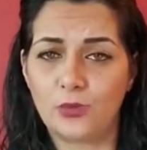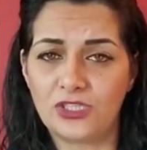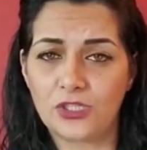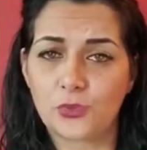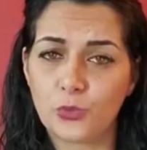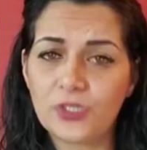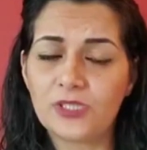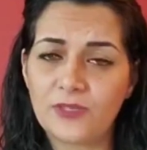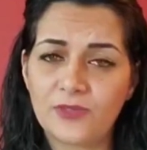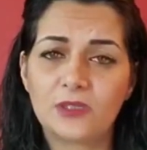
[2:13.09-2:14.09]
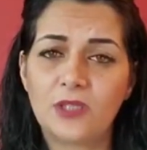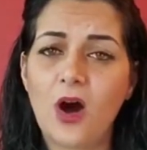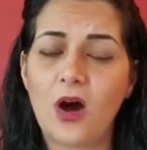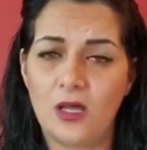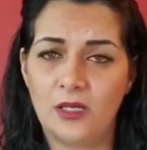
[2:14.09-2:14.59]
which is words of
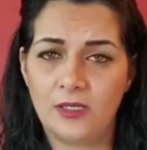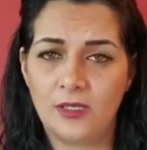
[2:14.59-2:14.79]
Allah,